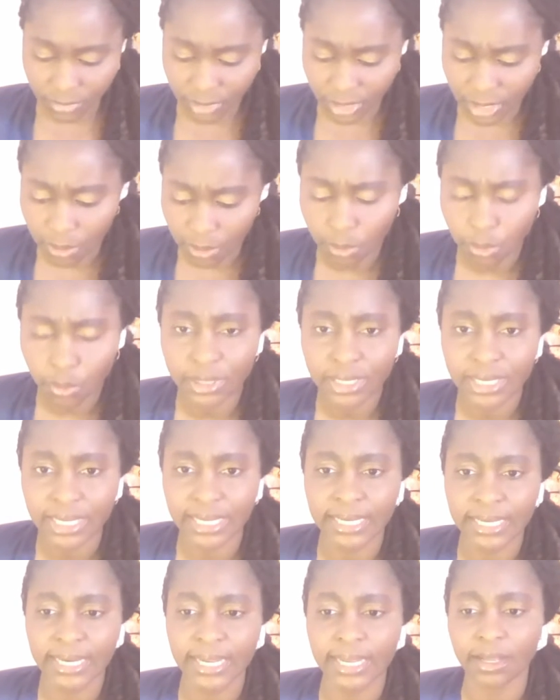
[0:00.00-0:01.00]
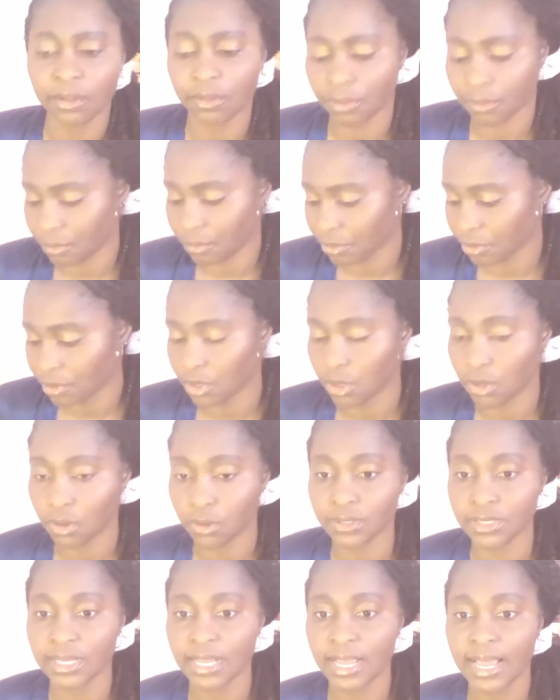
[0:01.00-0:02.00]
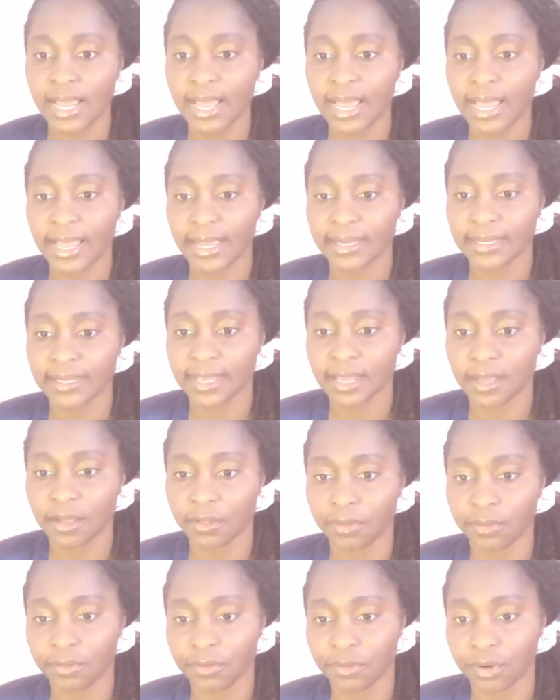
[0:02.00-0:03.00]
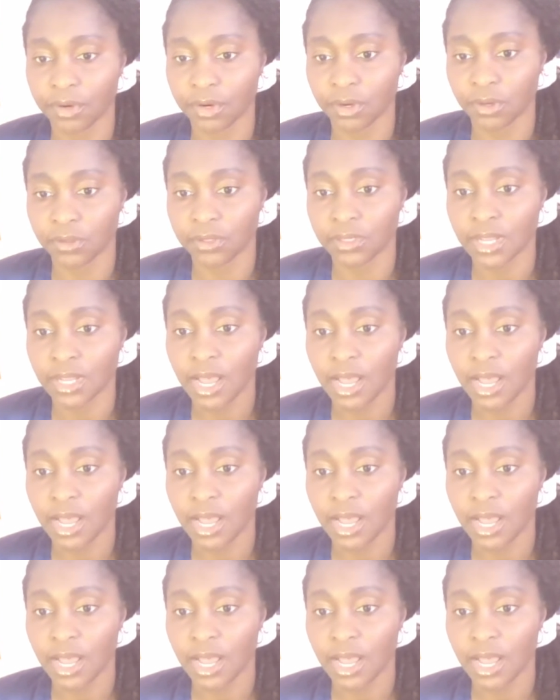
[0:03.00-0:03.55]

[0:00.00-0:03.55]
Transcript: And we want to inhale through the nose, exhale through the nose.